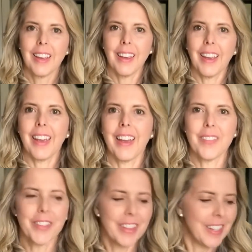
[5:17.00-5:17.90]
Okay, I
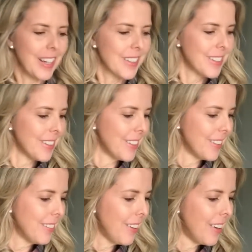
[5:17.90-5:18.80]
have on the next
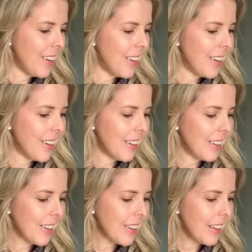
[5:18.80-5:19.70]
two.
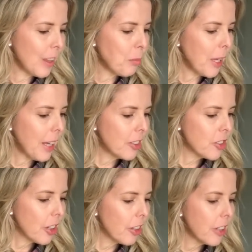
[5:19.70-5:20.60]
Let's see, the plaid
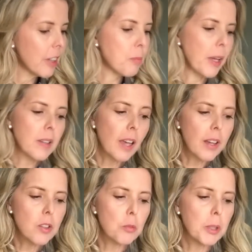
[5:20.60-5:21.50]
shirt is by
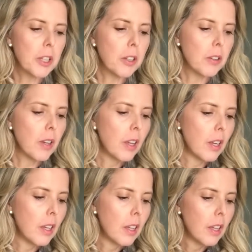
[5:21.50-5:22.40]
Skyzer Blue,
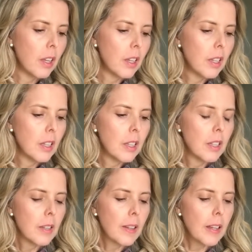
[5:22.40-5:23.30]

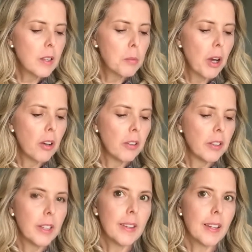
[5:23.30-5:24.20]
size
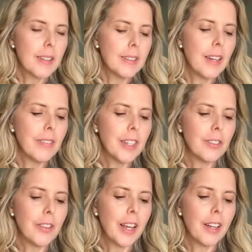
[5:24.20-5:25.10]
small. It says navy
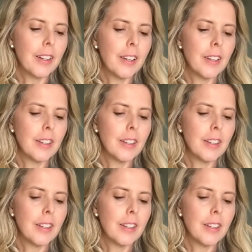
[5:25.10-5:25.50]
and red.